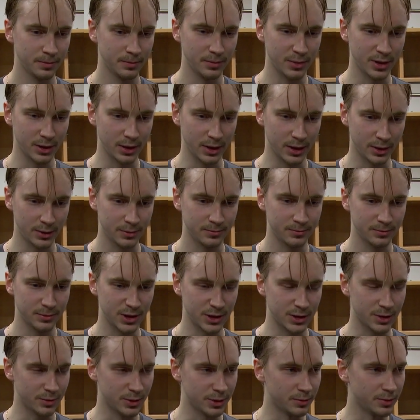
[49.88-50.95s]
be like
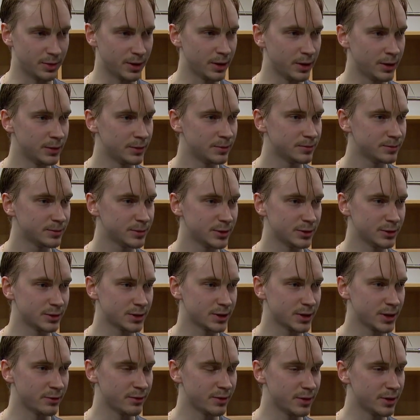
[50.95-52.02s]
just a bit better to
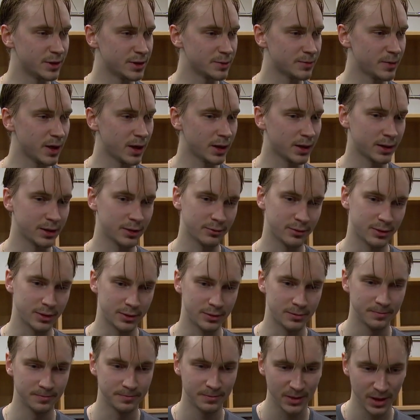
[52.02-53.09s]
save it this puck and we
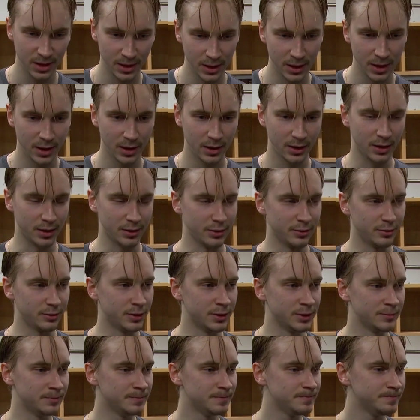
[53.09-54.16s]
got the
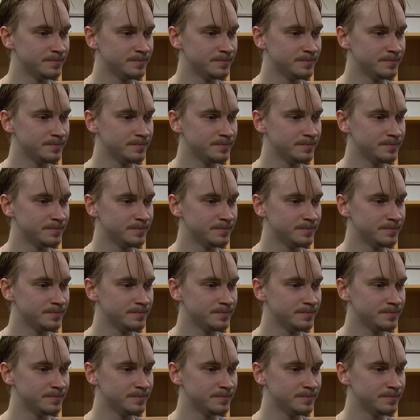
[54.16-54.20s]
win